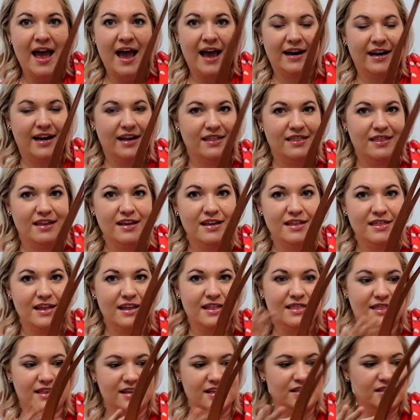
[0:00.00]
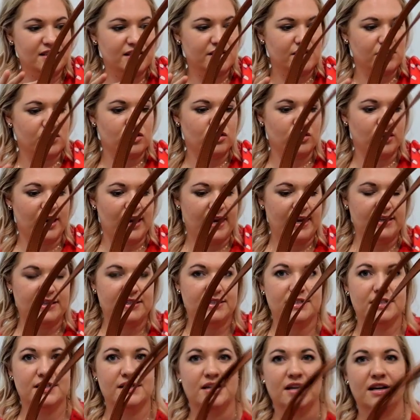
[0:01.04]
And I think that this is a
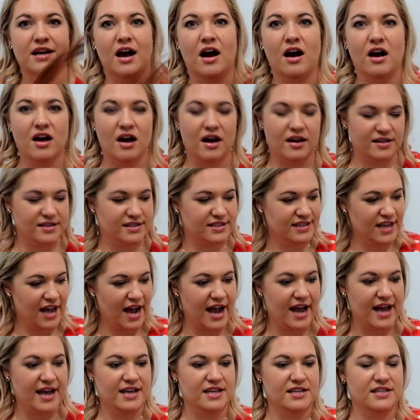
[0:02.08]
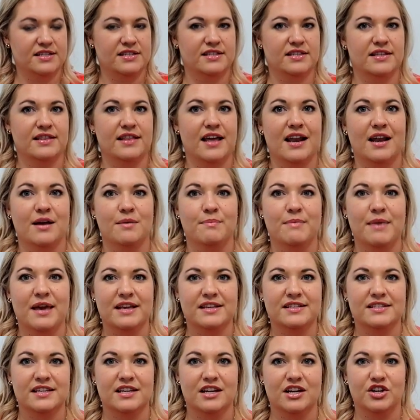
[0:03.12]
great size that it
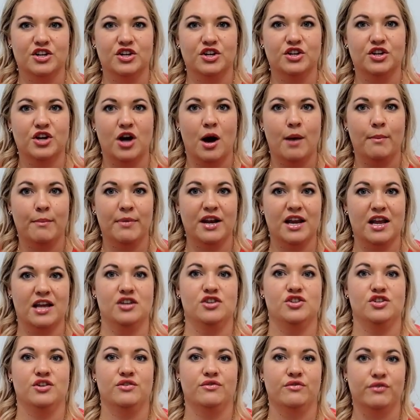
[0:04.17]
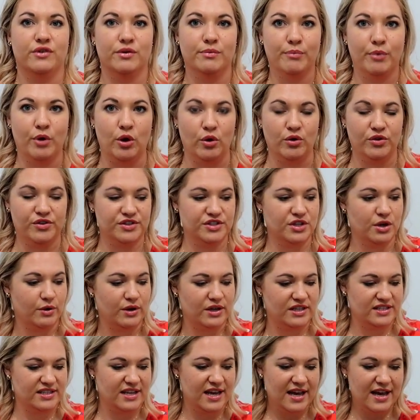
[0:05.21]
makes it a good combination for both. So
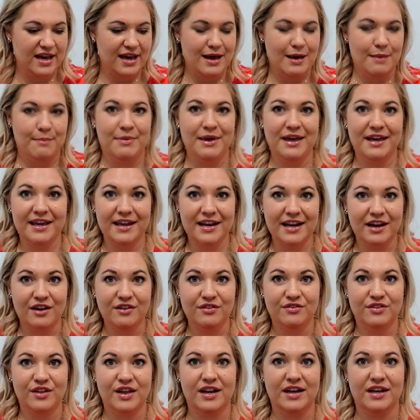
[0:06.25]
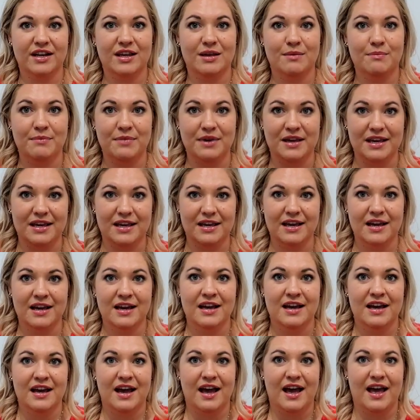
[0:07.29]
it's big enough that it can be
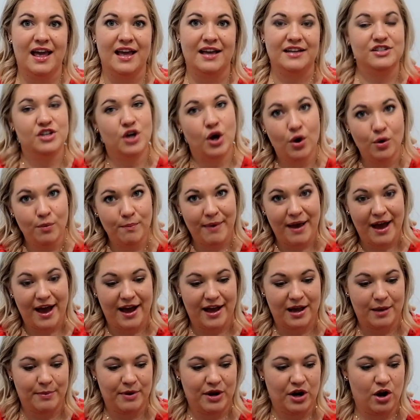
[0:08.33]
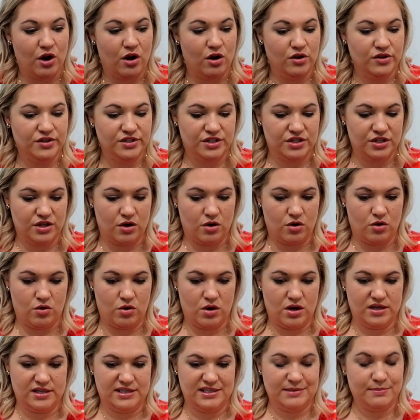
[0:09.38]
a tote bag, but
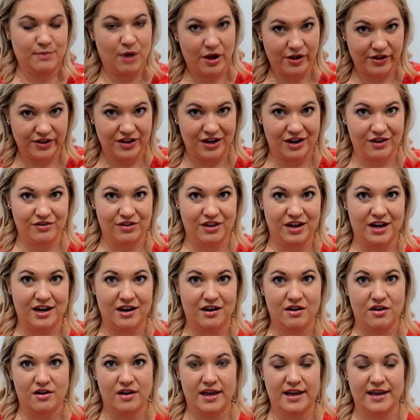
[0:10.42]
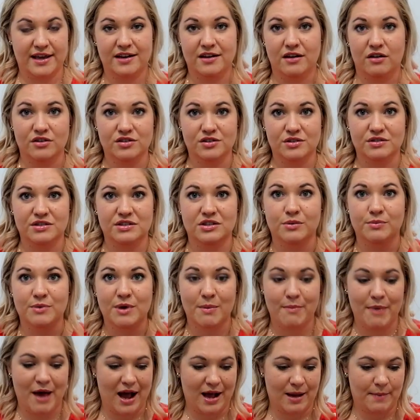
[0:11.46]
also small enough that it, it can also still be
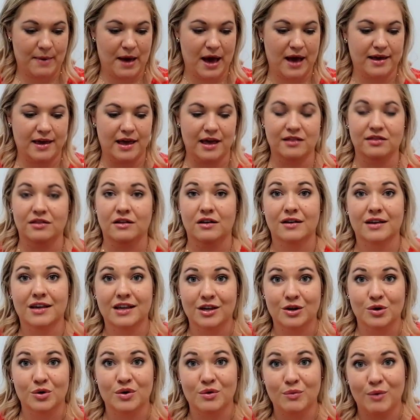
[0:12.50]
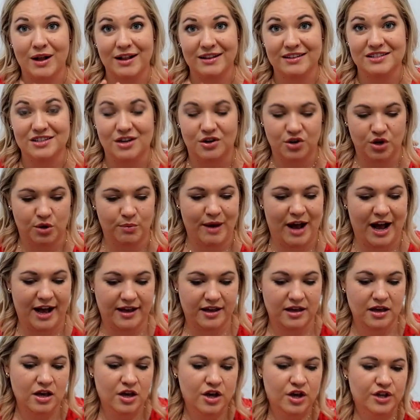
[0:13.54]
a backpack and look cute while it's on your
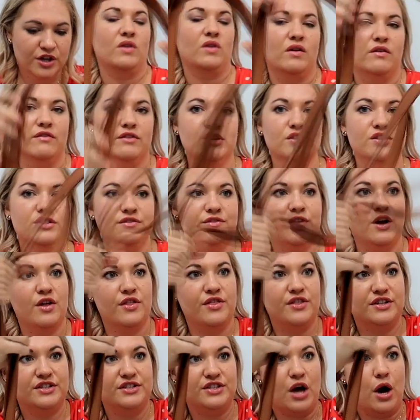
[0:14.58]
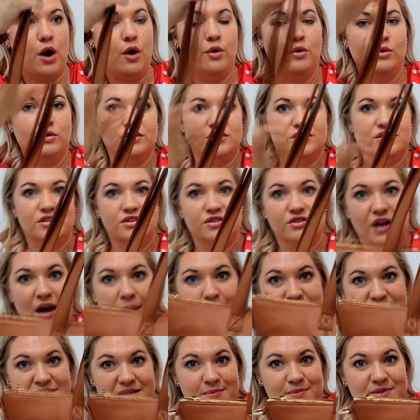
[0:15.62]
back. First of all, the tote
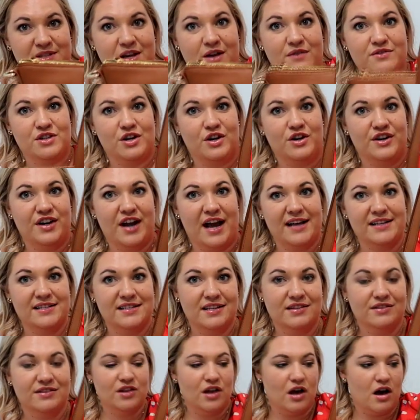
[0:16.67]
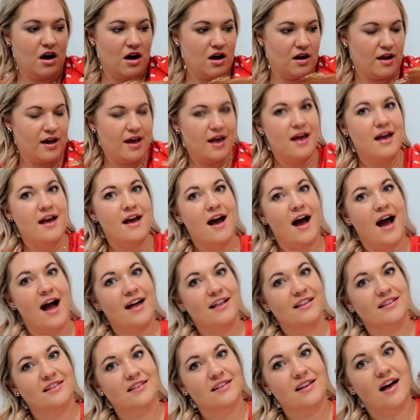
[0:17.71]
straps themselves are nice long.
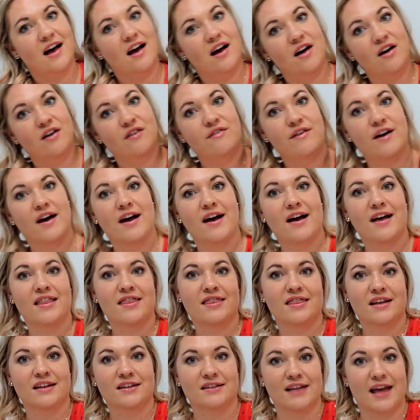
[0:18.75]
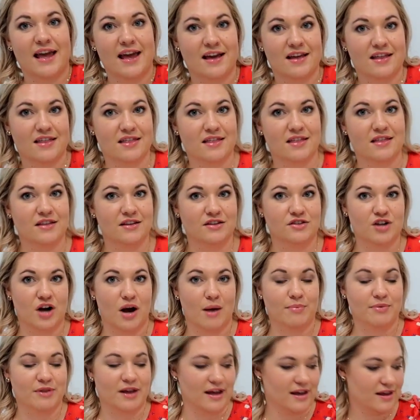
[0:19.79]
I love the length, the
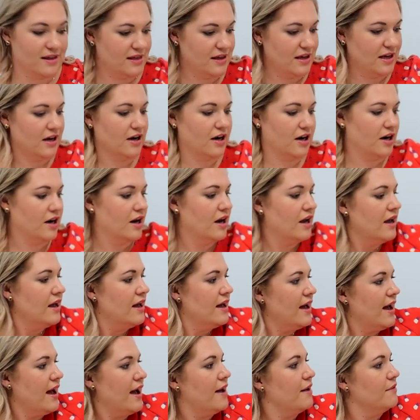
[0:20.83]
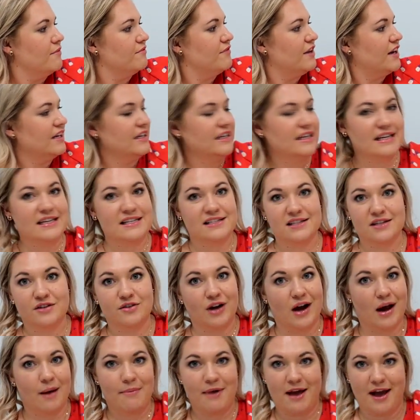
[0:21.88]
drop length here. Um, very easy
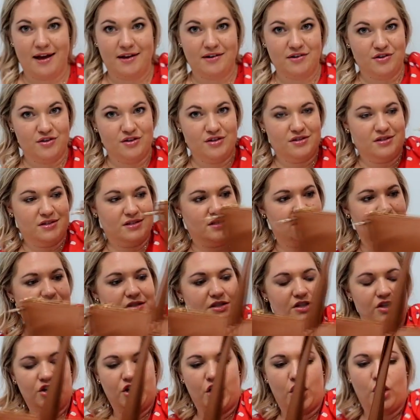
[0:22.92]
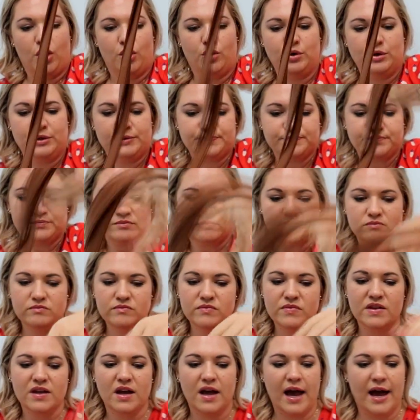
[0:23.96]
grab handles to go.
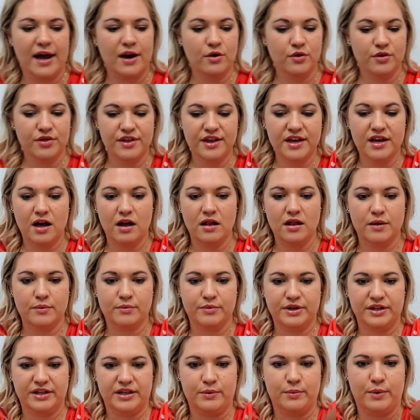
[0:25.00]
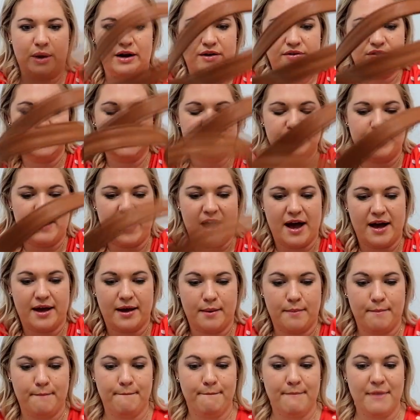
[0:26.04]
I don't think I'll really wear this
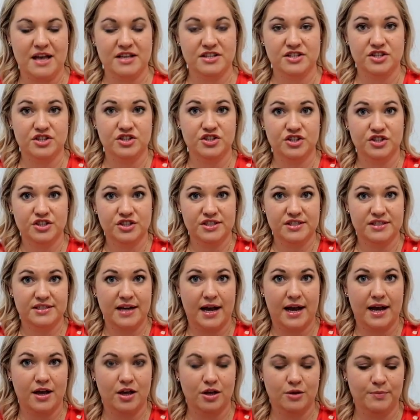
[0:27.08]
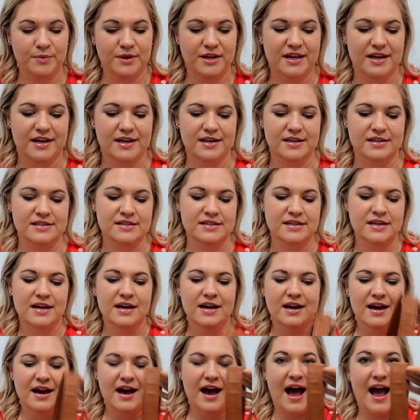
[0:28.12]
bag messenger style because
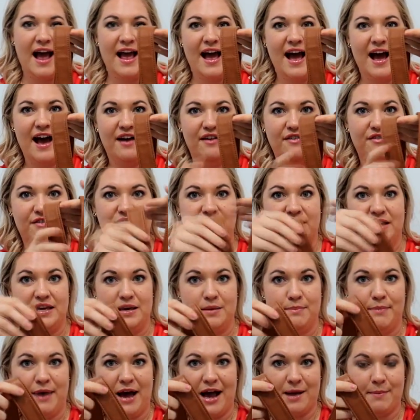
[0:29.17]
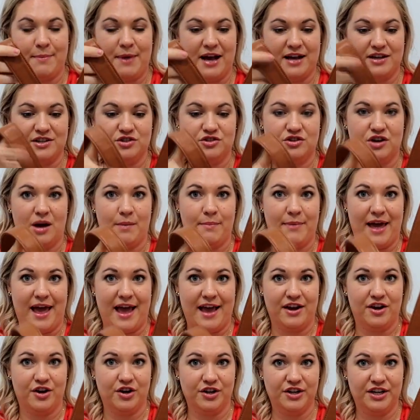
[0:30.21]
I have the backpack strap
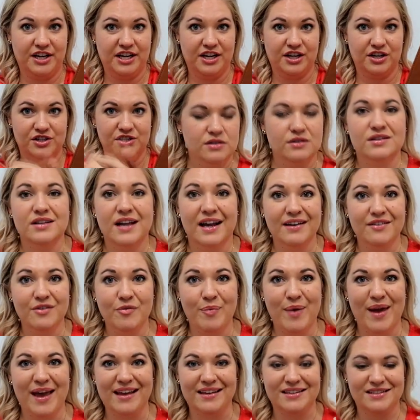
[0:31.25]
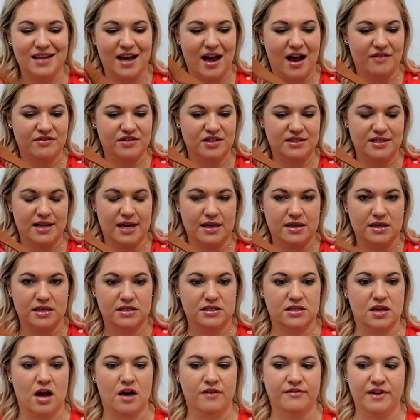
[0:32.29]
anchored here. So it's kind of a pain to have to take
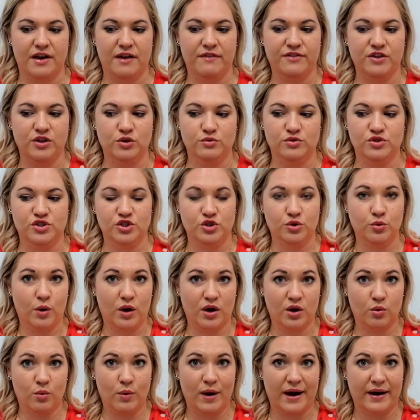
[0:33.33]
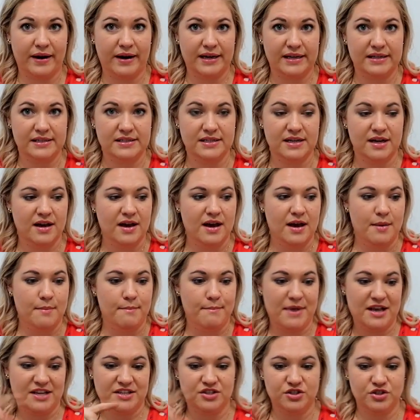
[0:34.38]
this off if you do want to wear it
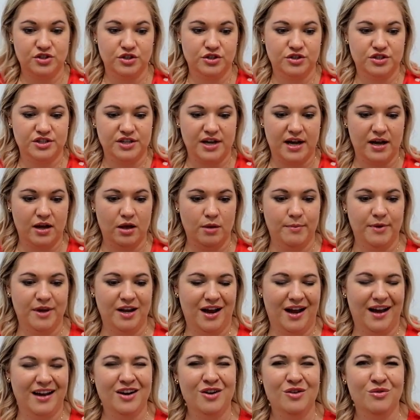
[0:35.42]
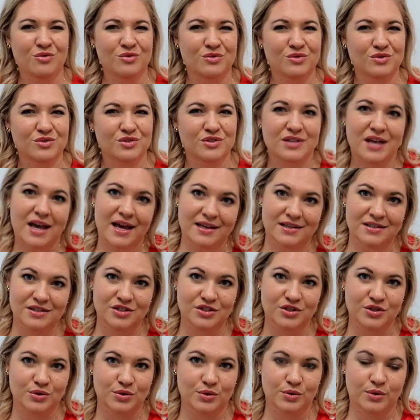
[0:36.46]
messenger style, but I don't tend
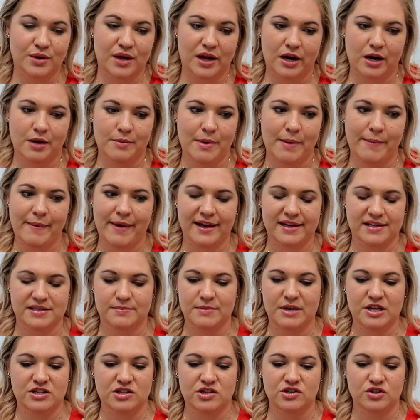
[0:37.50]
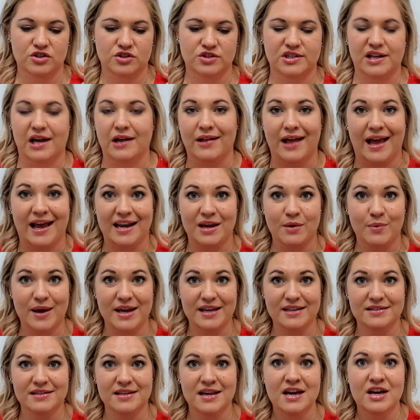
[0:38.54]
to carry my bags messenger style
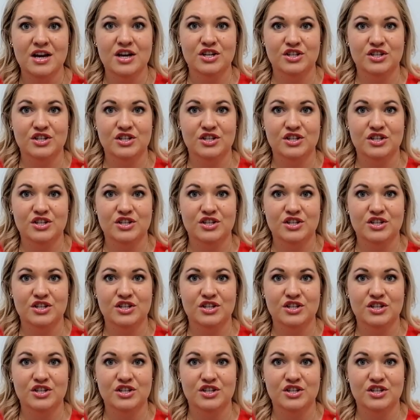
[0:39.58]
anyways.